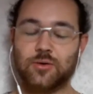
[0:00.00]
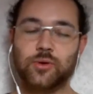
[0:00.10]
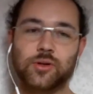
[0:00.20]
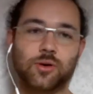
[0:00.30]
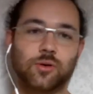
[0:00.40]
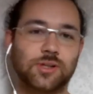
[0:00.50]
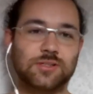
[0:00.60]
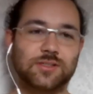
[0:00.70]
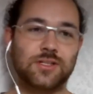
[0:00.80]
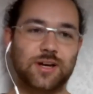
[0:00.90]
we know
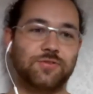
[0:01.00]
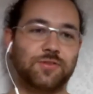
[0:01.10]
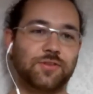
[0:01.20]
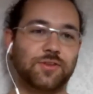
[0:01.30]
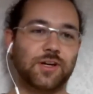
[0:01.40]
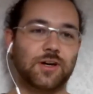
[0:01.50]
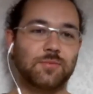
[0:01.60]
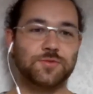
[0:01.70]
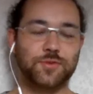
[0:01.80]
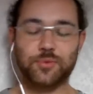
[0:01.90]
that everything
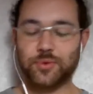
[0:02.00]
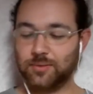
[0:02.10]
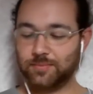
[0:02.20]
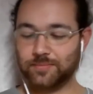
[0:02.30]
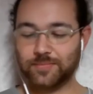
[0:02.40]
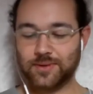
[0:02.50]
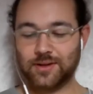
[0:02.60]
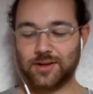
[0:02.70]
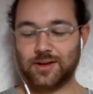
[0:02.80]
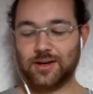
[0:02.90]
comes from Him.
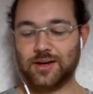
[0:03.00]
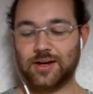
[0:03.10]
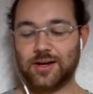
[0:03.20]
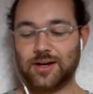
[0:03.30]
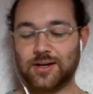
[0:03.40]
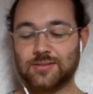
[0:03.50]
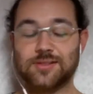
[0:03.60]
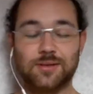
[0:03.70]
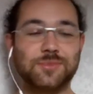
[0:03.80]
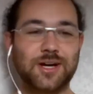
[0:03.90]

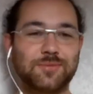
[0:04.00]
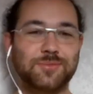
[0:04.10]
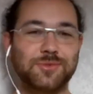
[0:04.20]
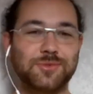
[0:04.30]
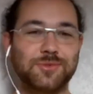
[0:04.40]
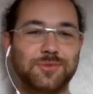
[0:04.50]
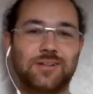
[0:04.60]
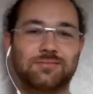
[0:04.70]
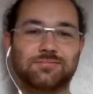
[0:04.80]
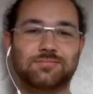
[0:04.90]
Sometimes
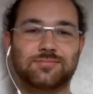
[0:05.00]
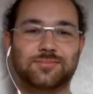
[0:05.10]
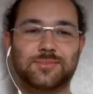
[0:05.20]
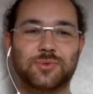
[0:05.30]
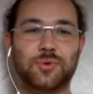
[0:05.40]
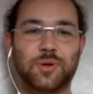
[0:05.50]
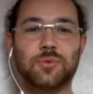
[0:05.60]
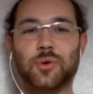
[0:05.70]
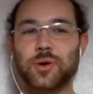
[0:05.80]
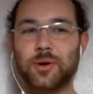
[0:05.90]
we
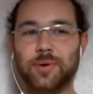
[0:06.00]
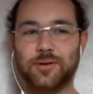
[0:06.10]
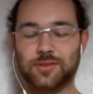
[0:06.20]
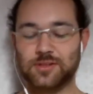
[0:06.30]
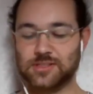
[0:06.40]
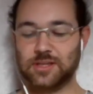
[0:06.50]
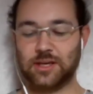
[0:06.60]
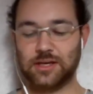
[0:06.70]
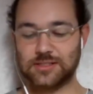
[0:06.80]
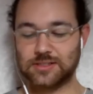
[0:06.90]
worry about the
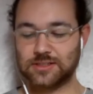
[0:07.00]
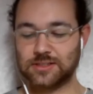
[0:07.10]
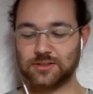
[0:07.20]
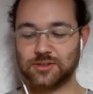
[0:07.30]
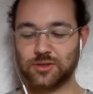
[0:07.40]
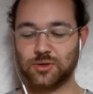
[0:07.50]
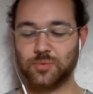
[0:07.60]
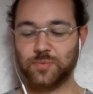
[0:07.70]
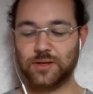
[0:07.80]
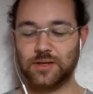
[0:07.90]
things.
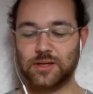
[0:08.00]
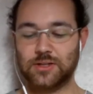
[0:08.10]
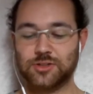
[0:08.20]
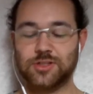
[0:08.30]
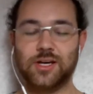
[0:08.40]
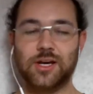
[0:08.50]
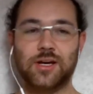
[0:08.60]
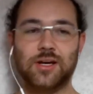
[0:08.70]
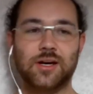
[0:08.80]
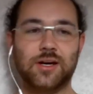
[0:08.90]
So
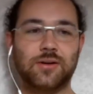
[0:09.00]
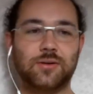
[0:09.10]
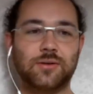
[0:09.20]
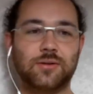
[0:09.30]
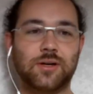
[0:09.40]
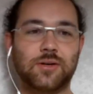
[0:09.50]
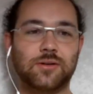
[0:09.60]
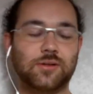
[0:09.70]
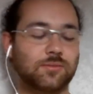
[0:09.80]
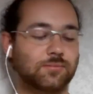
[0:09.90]
today I
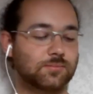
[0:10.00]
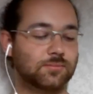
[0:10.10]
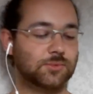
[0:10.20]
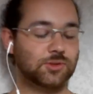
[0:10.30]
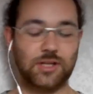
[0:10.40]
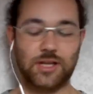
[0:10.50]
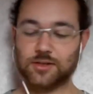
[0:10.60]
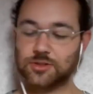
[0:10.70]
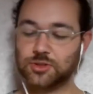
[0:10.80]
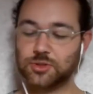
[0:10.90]
would
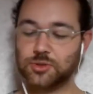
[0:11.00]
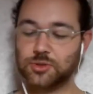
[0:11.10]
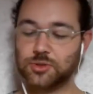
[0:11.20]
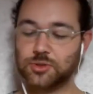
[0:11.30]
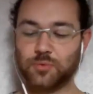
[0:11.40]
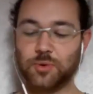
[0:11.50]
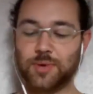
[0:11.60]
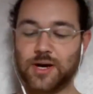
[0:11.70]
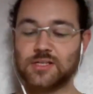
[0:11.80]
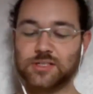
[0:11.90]
like to
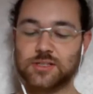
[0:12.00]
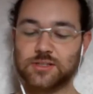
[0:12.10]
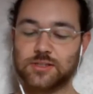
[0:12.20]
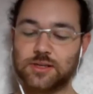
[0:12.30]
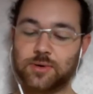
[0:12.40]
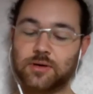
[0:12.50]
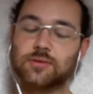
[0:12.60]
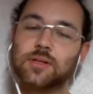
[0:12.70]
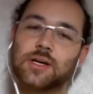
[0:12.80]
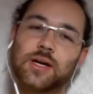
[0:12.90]
remind us
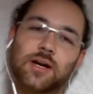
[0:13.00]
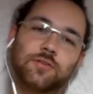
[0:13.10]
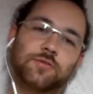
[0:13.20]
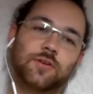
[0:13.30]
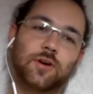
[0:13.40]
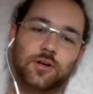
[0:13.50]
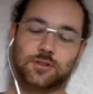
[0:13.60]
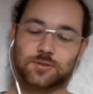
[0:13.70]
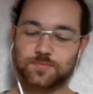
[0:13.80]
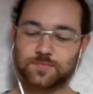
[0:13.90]
about the care of
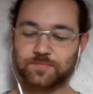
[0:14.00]
God